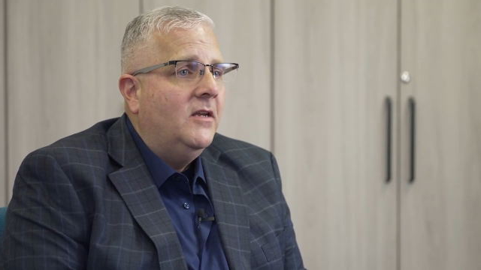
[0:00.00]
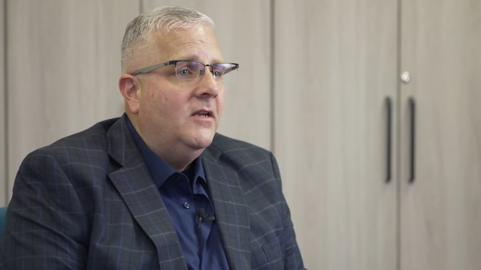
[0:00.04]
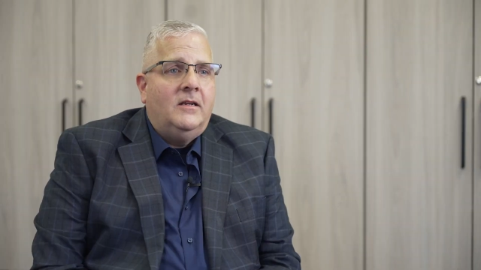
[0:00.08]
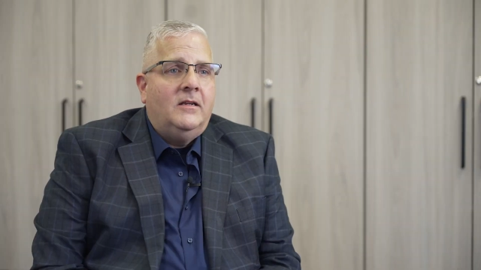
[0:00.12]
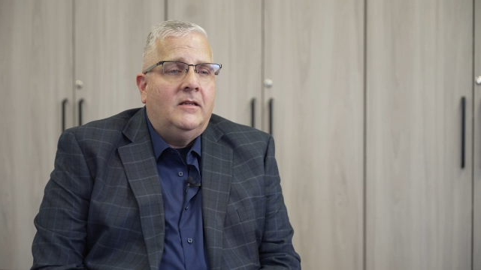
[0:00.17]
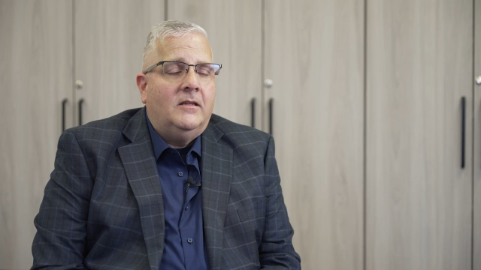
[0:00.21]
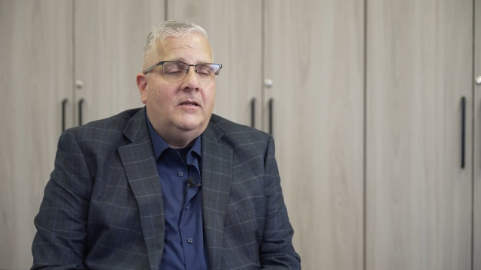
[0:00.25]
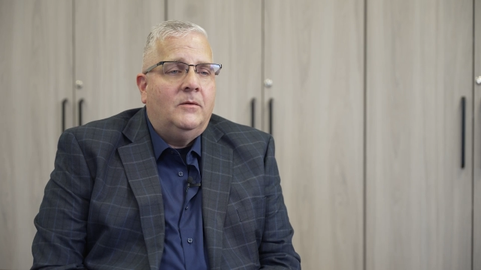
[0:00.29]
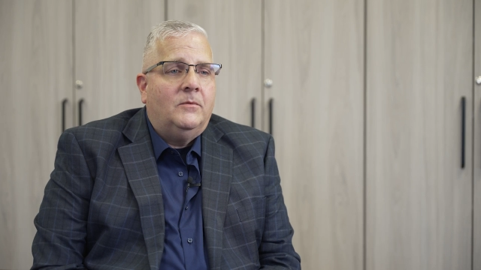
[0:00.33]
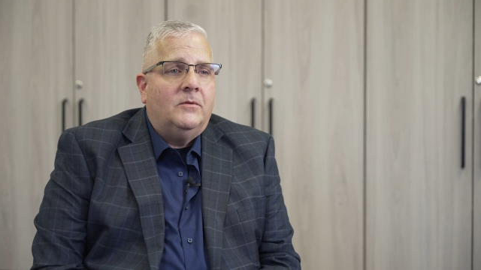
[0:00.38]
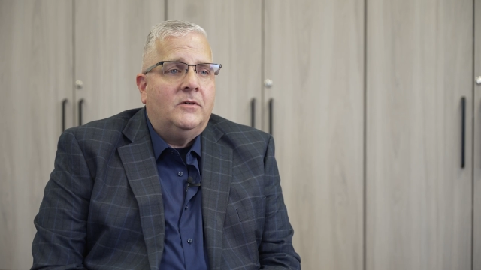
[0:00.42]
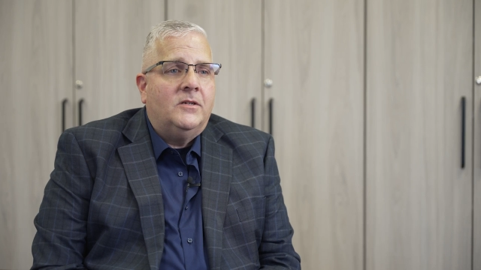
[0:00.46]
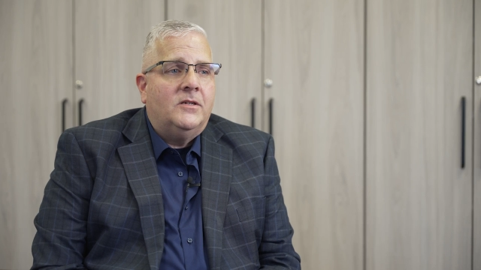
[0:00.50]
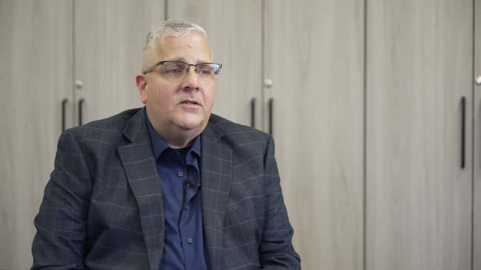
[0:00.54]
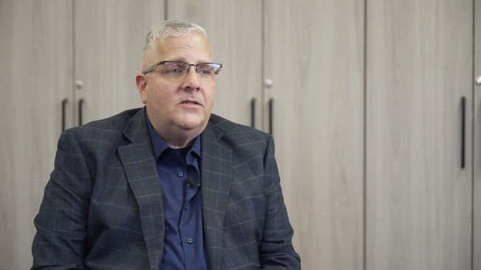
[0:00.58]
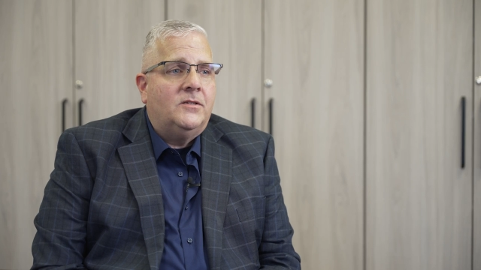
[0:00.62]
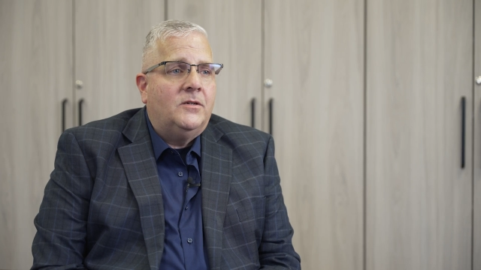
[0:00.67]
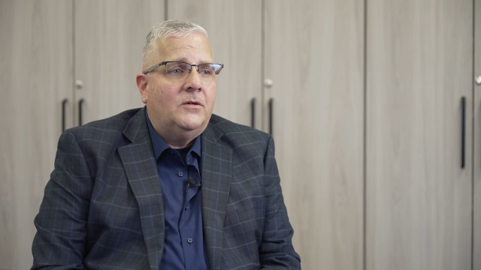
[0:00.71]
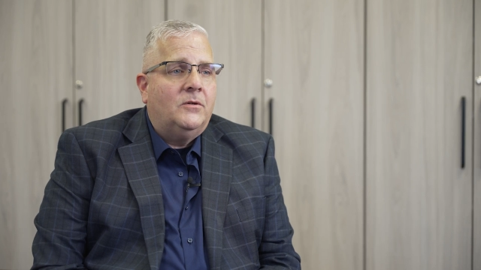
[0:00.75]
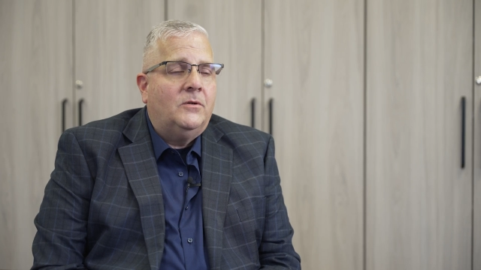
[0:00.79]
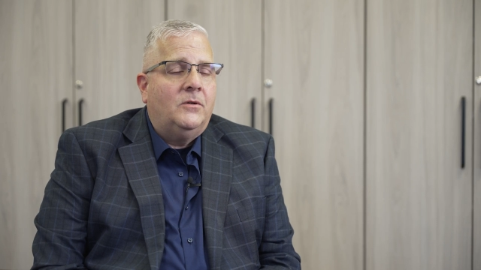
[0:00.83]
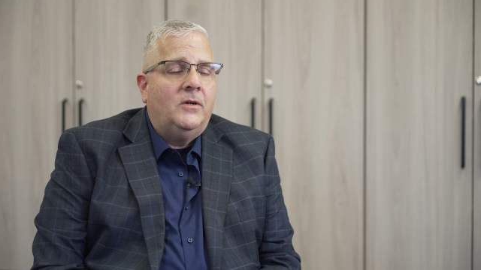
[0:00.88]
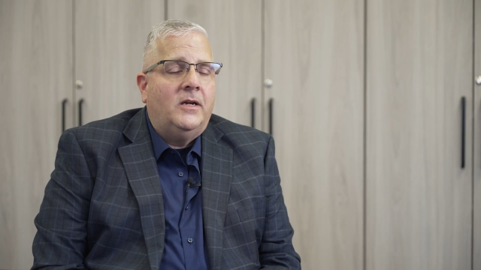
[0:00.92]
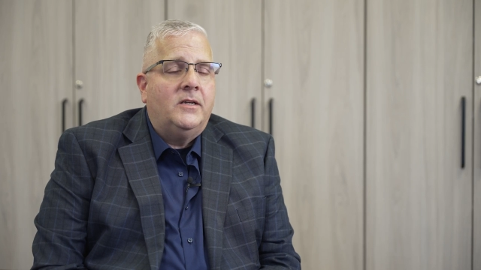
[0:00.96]
They were just
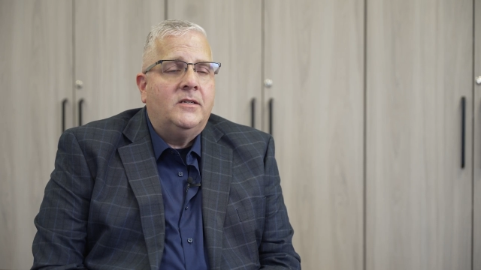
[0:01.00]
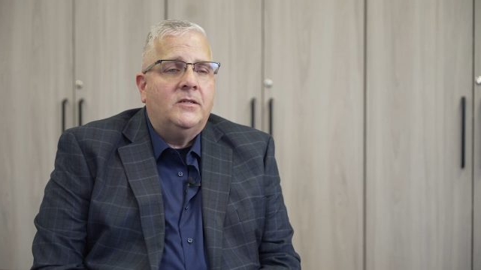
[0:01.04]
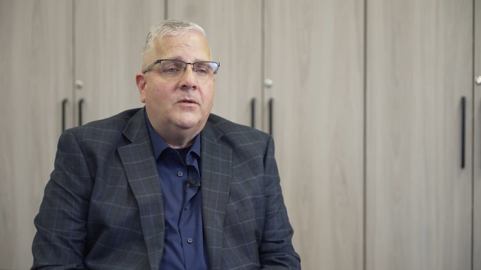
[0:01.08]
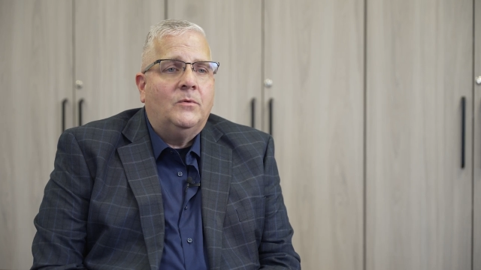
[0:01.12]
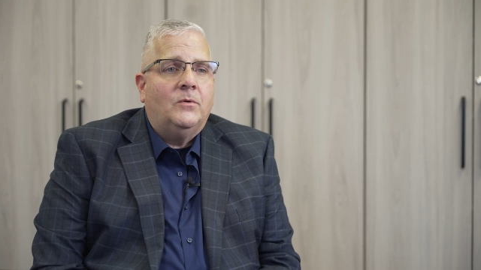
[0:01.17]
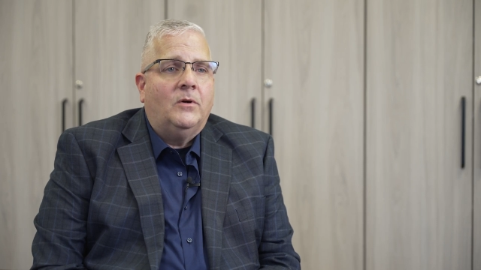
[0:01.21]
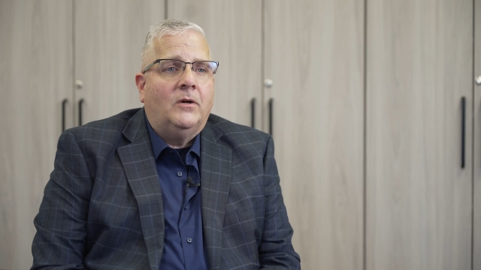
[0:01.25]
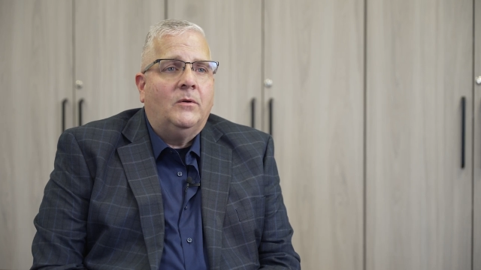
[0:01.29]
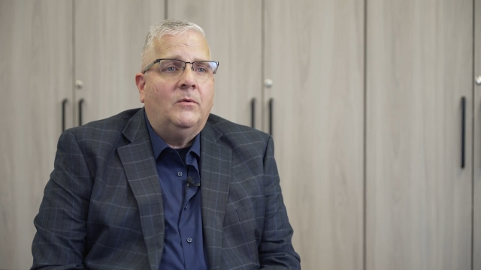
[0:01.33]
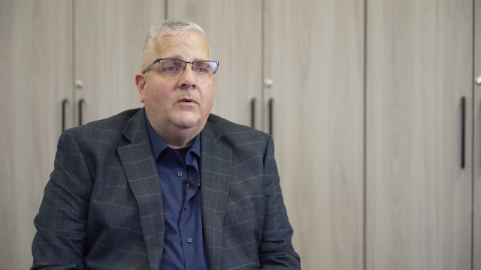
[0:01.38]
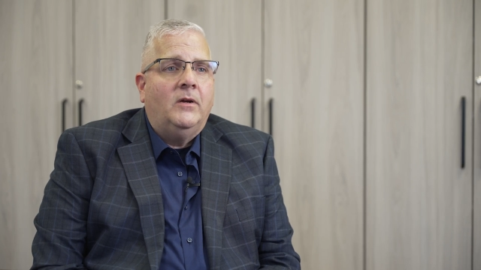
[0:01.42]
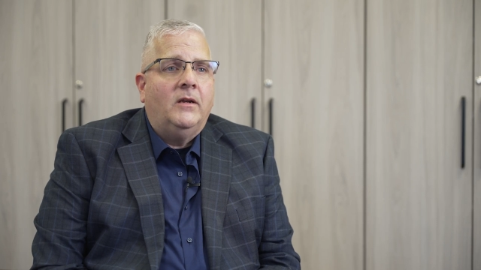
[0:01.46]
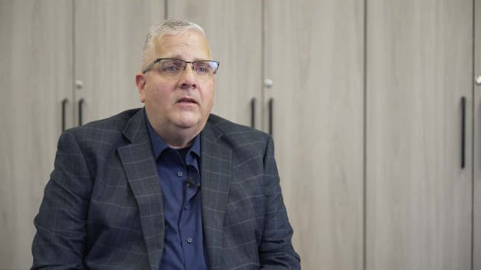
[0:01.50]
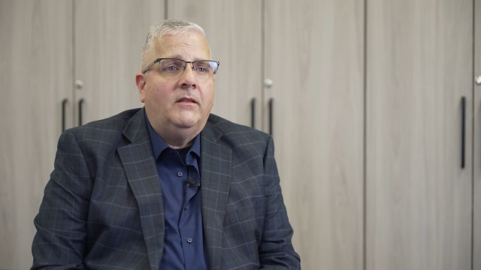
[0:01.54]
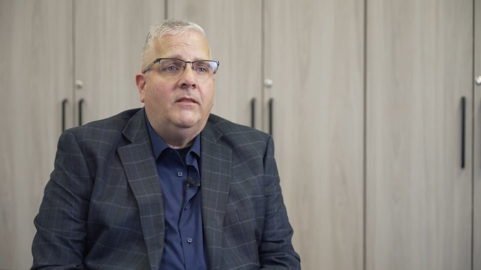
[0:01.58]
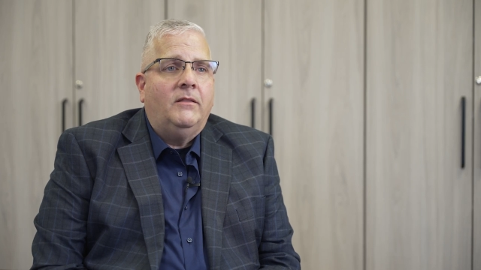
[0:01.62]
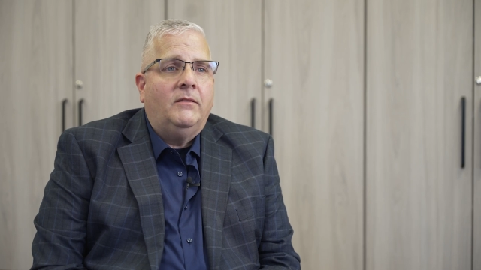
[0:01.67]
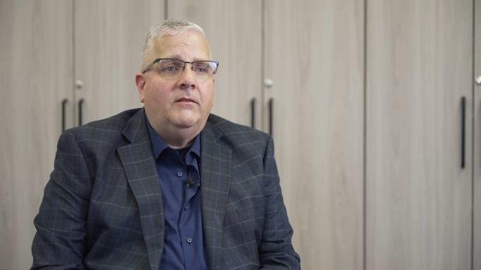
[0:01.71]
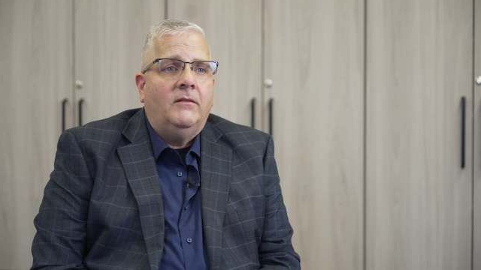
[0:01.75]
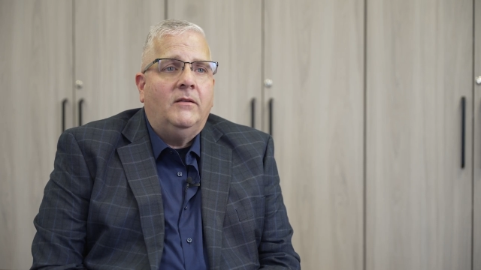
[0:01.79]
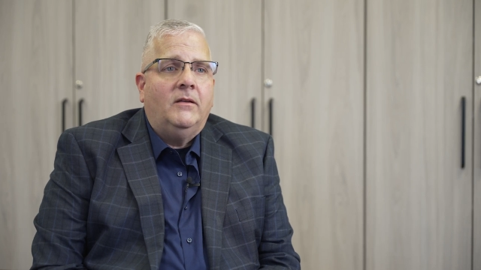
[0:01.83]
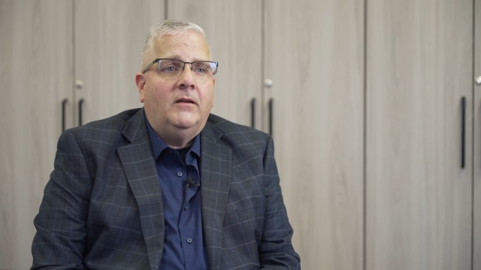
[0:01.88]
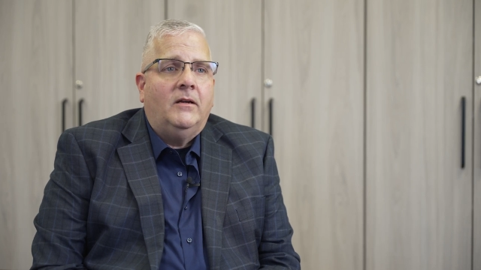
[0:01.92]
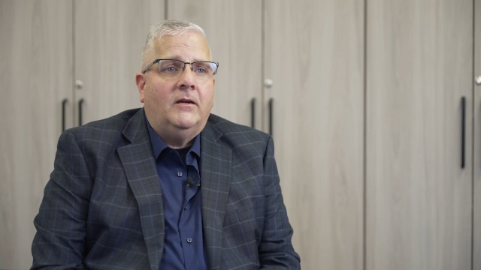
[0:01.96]
so great to work
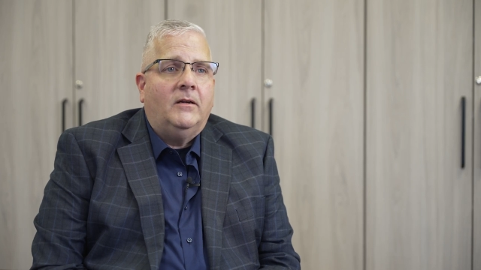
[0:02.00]
with,